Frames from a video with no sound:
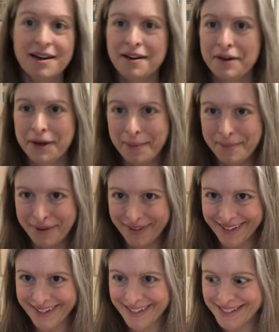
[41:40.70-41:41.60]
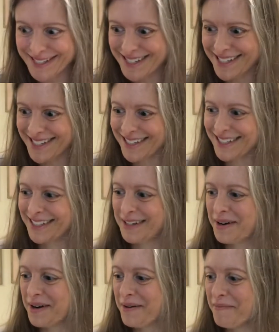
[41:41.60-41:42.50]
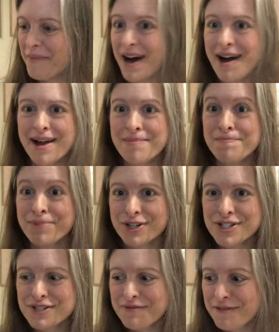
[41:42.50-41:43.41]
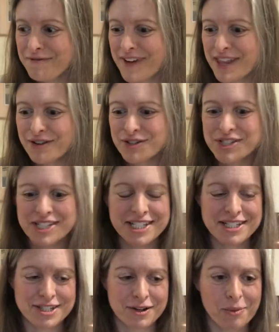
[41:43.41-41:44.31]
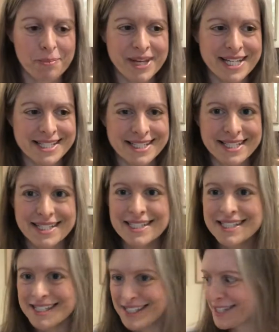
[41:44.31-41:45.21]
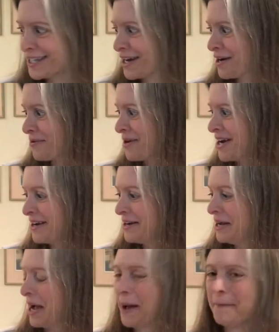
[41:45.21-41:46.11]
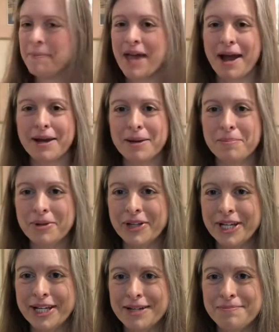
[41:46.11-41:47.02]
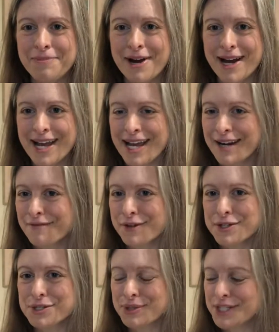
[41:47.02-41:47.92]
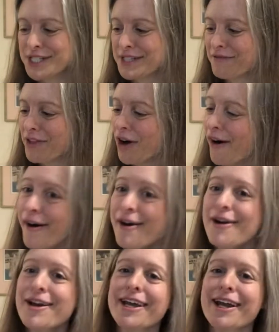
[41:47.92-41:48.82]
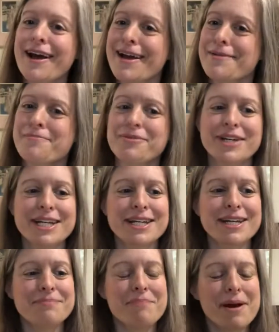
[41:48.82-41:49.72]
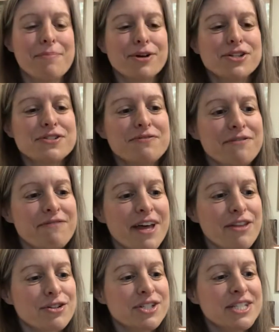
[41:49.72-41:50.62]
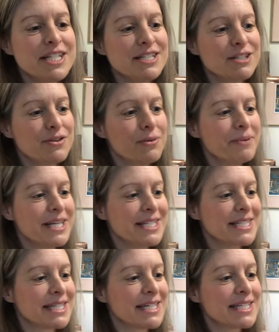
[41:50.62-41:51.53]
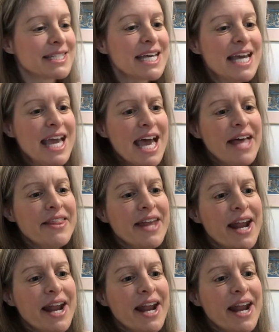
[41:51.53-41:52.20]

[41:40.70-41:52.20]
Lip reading: complete my Birds of a Feather seasonal pieces. So I completed my Anniversaries of the Heart, and I completed my Birds of a Feather seasonal pieces. And then I